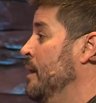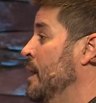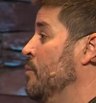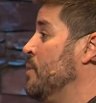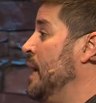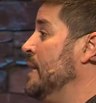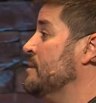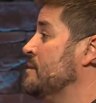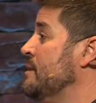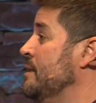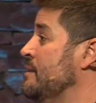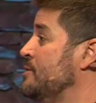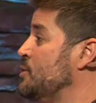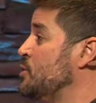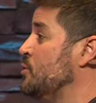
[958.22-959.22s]
And what I see
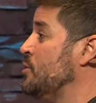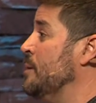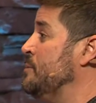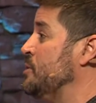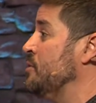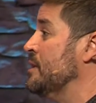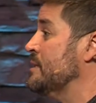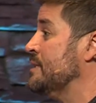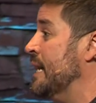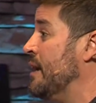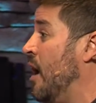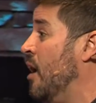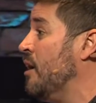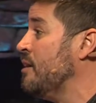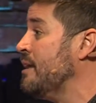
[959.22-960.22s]
in scripture is that
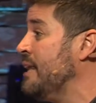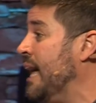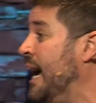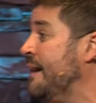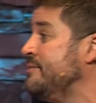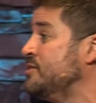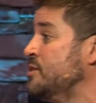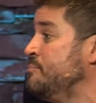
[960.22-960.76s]
our lives